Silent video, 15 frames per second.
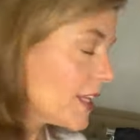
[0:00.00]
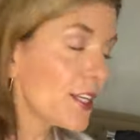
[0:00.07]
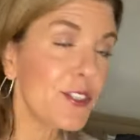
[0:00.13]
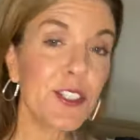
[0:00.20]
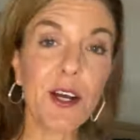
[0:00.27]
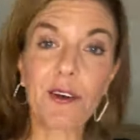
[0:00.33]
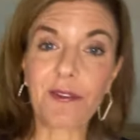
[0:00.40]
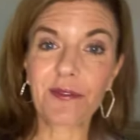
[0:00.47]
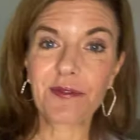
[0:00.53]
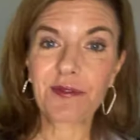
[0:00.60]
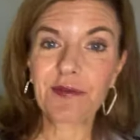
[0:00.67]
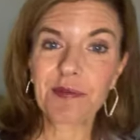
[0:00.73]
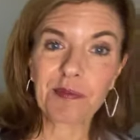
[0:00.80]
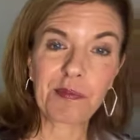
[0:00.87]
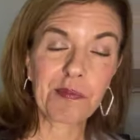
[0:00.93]
So
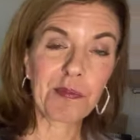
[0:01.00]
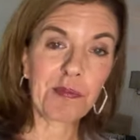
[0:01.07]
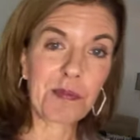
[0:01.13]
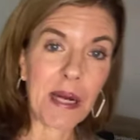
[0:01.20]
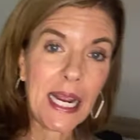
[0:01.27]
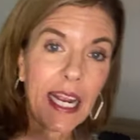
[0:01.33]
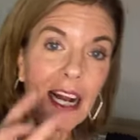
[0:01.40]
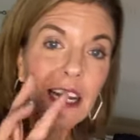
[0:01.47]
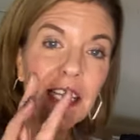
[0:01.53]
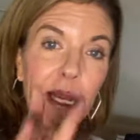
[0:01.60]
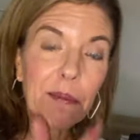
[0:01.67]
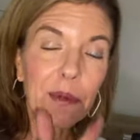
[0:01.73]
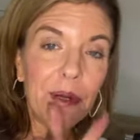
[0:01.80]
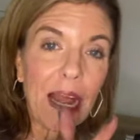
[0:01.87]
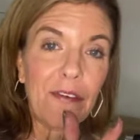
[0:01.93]
back on
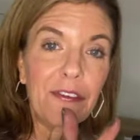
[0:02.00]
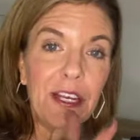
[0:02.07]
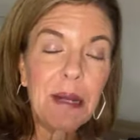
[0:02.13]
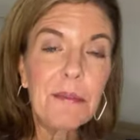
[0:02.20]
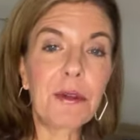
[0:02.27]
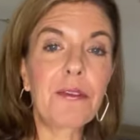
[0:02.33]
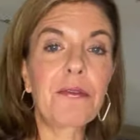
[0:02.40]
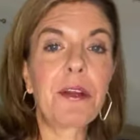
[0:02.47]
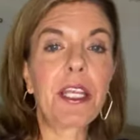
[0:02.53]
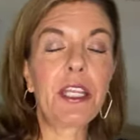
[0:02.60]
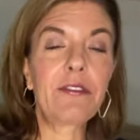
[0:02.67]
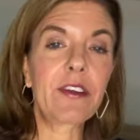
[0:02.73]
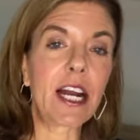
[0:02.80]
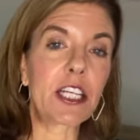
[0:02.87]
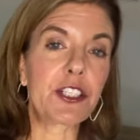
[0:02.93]
number outfit number three,
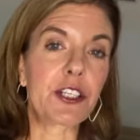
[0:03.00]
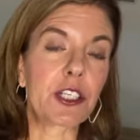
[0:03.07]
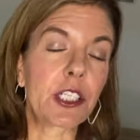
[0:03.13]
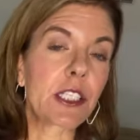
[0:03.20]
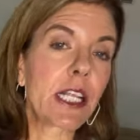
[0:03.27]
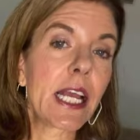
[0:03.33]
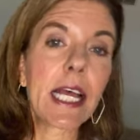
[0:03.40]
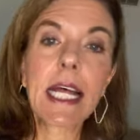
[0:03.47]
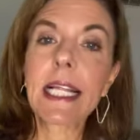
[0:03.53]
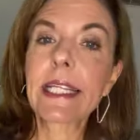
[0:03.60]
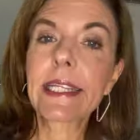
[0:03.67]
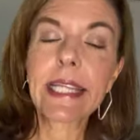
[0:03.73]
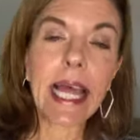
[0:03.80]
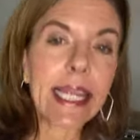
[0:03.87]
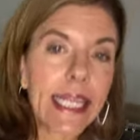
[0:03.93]
you've got your
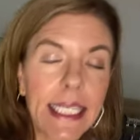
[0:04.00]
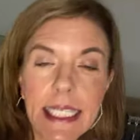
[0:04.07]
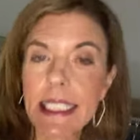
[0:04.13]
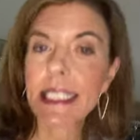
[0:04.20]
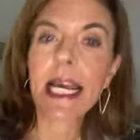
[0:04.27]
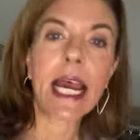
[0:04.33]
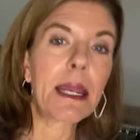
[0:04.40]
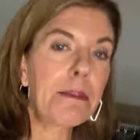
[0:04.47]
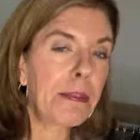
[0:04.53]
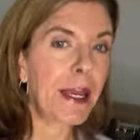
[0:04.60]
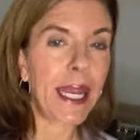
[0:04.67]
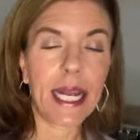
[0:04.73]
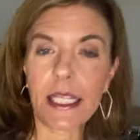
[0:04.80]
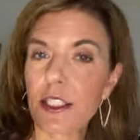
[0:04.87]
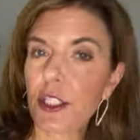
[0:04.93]
legging tight
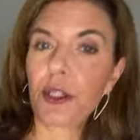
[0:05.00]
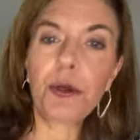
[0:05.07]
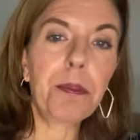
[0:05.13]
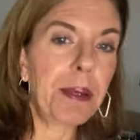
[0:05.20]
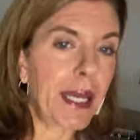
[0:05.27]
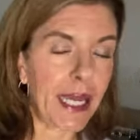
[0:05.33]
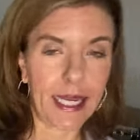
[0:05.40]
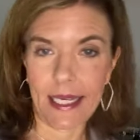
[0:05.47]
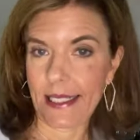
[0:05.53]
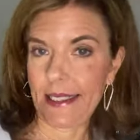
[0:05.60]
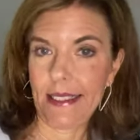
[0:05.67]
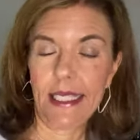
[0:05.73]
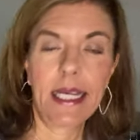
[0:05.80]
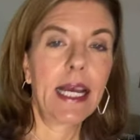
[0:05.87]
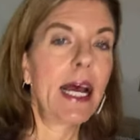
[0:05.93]
pants. You pick.
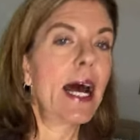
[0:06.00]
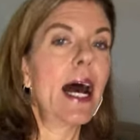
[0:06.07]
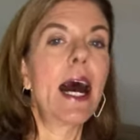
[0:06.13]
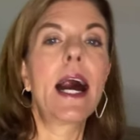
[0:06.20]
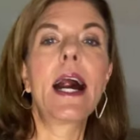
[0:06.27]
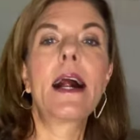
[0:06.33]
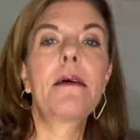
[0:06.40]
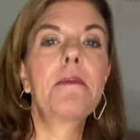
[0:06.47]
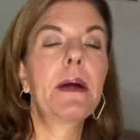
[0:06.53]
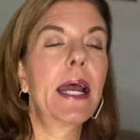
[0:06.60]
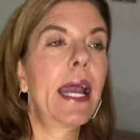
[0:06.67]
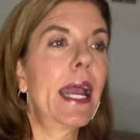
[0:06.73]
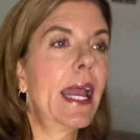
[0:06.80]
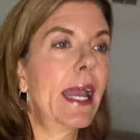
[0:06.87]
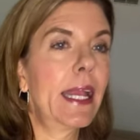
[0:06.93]
Um,
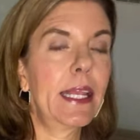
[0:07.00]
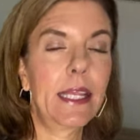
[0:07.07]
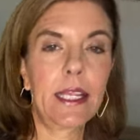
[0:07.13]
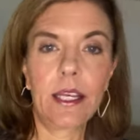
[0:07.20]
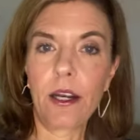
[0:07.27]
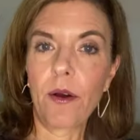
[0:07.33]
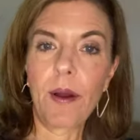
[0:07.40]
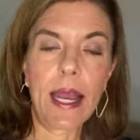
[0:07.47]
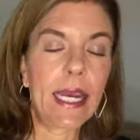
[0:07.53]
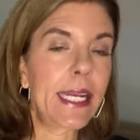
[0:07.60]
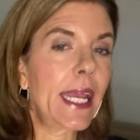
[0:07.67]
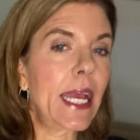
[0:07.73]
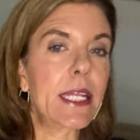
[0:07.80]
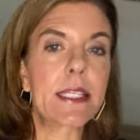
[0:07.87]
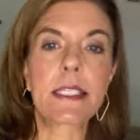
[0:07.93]
you know, and
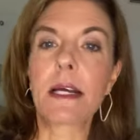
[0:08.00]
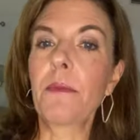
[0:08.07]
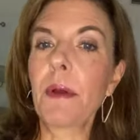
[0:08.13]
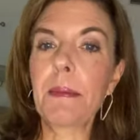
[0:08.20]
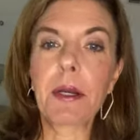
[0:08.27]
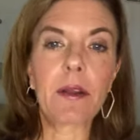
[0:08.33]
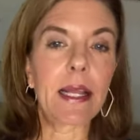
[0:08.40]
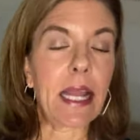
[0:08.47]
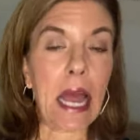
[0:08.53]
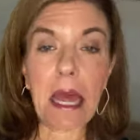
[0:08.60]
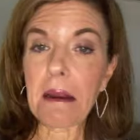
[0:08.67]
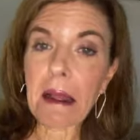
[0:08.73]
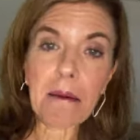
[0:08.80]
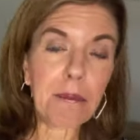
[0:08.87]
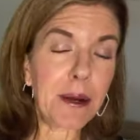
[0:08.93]
again, some women are like, I'm
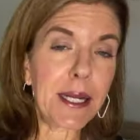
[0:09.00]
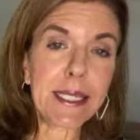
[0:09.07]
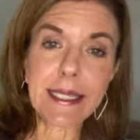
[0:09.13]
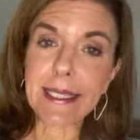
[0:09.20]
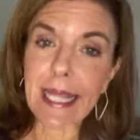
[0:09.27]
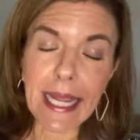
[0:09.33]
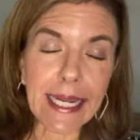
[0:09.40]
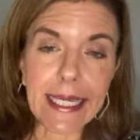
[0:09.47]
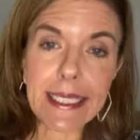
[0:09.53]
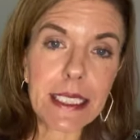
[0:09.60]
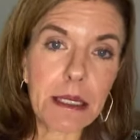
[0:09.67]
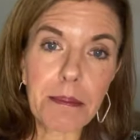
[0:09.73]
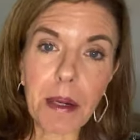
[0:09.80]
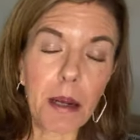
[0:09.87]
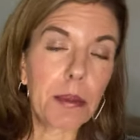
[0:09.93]
not wearing leggings
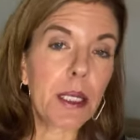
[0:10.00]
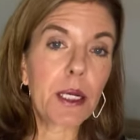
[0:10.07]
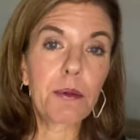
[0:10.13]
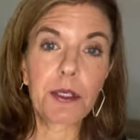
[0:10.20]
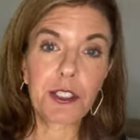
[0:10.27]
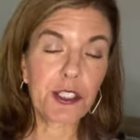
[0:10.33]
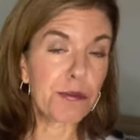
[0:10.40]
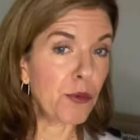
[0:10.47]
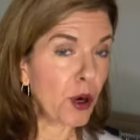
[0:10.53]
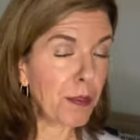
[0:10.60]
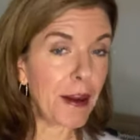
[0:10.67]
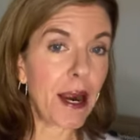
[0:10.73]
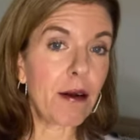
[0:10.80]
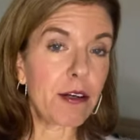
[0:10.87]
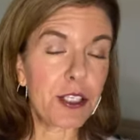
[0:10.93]
in public, which more
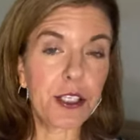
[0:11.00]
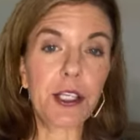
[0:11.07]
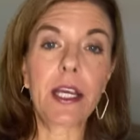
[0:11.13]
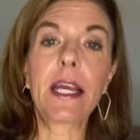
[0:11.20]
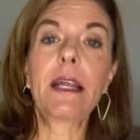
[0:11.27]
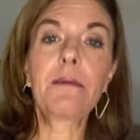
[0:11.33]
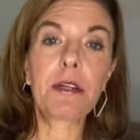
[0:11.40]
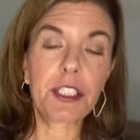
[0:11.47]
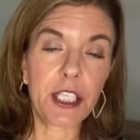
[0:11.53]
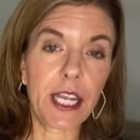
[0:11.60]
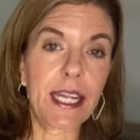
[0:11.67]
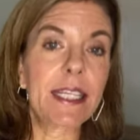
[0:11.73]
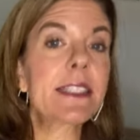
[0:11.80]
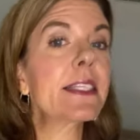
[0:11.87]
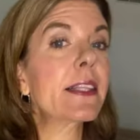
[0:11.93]
power to you, in which
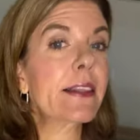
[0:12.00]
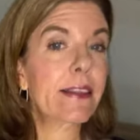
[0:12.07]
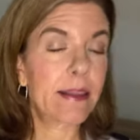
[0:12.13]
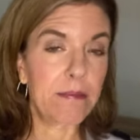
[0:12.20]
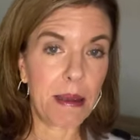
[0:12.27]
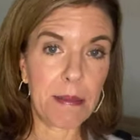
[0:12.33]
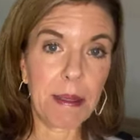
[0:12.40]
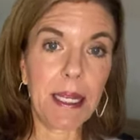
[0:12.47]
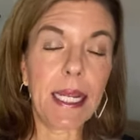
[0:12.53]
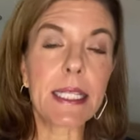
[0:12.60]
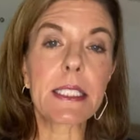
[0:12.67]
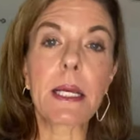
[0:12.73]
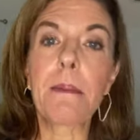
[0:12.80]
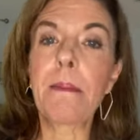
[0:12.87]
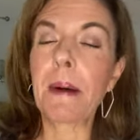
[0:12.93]
case maybe
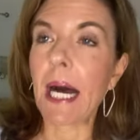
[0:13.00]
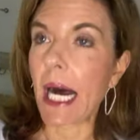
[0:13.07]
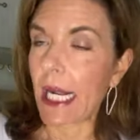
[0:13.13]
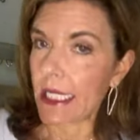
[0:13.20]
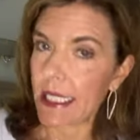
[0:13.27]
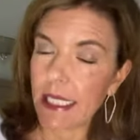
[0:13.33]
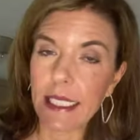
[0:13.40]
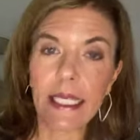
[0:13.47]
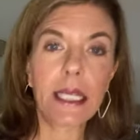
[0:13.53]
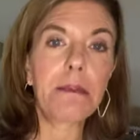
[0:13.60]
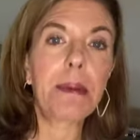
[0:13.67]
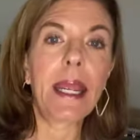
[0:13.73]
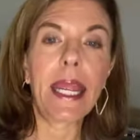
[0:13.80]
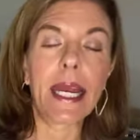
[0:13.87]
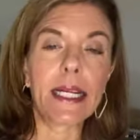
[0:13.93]
it's a Ponte knit
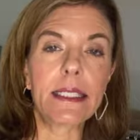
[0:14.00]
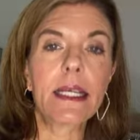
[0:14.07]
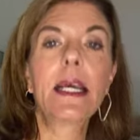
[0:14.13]
pant.